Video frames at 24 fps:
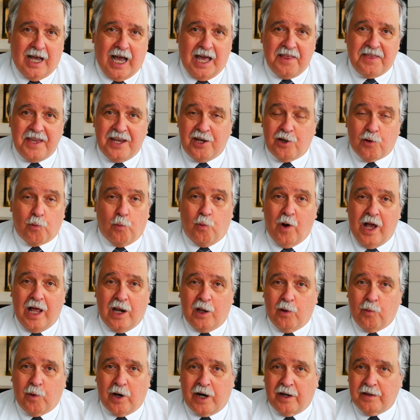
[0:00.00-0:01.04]
I think you're
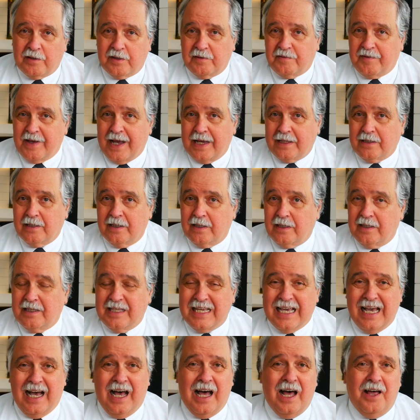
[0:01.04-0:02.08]
well aware of the fact that
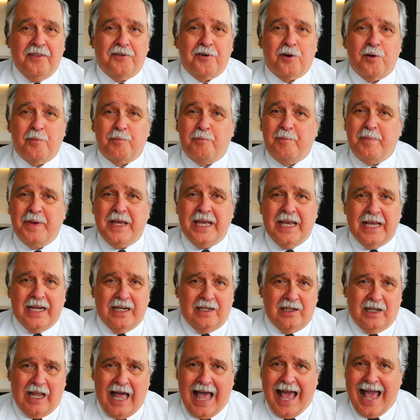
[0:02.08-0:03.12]
the other
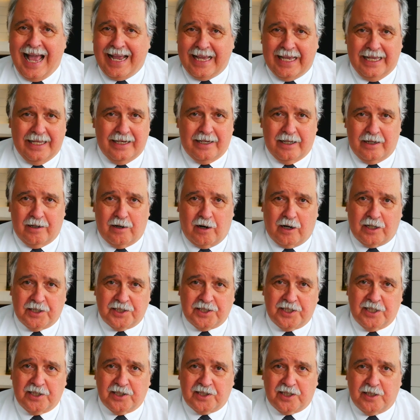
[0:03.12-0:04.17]
big lacking in our
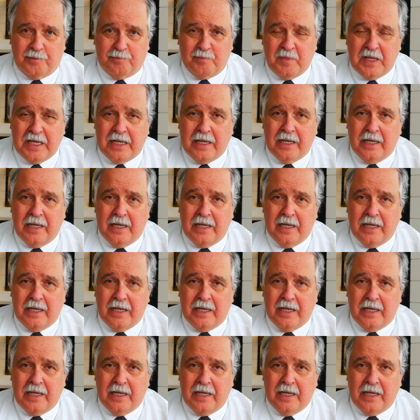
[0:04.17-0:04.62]
system